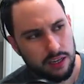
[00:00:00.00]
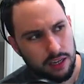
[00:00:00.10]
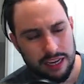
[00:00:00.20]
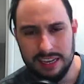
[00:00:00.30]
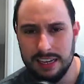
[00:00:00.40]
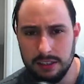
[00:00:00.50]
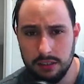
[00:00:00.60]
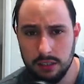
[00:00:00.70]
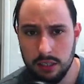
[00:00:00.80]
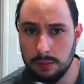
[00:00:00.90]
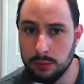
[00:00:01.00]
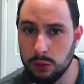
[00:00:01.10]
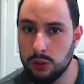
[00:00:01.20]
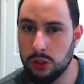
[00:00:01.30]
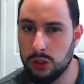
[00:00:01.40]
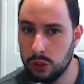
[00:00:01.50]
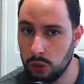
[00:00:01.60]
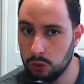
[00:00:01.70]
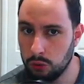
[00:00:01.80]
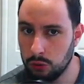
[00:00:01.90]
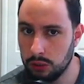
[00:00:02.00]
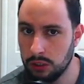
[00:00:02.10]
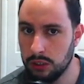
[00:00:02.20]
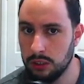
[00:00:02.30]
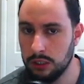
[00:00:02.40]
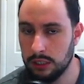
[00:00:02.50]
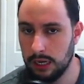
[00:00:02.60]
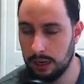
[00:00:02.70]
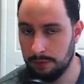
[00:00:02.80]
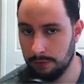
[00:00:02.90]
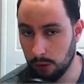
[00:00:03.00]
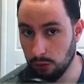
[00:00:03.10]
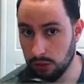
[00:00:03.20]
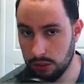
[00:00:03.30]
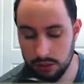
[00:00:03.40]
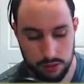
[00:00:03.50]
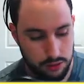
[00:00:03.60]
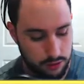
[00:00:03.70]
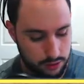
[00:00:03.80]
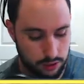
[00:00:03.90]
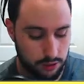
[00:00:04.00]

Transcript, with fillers: a hint, I bought two um, folders, so